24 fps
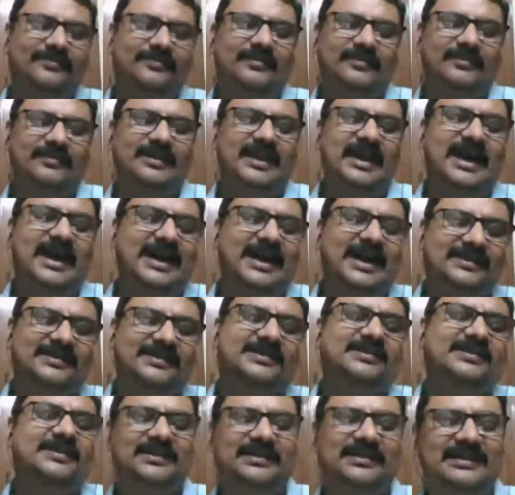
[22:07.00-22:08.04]
as
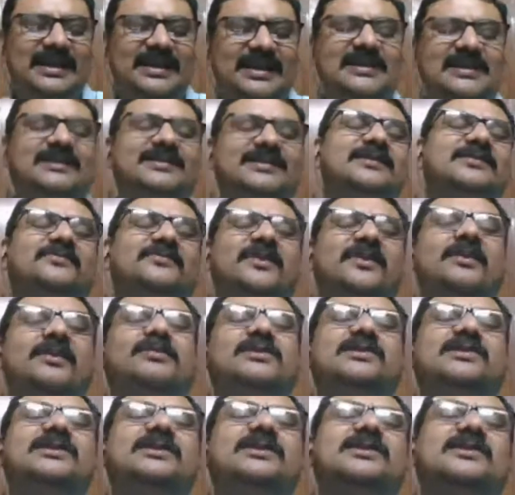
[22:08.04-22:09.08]
Tennyson
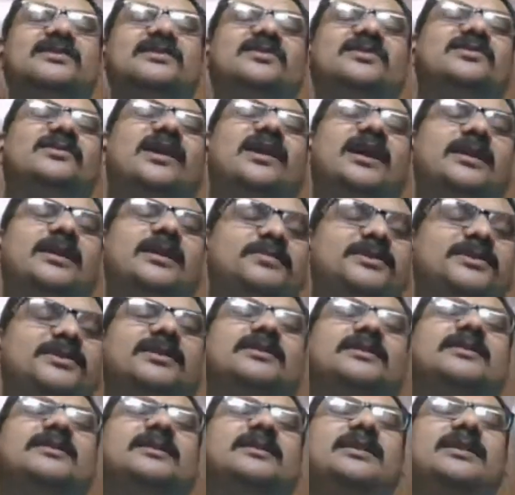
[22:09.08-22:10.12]
famously described,
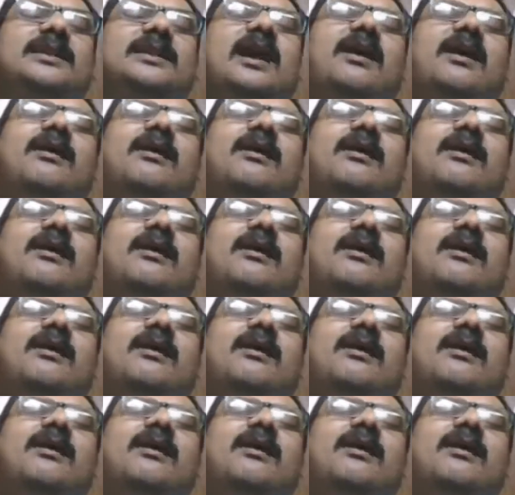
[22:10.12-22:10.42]
are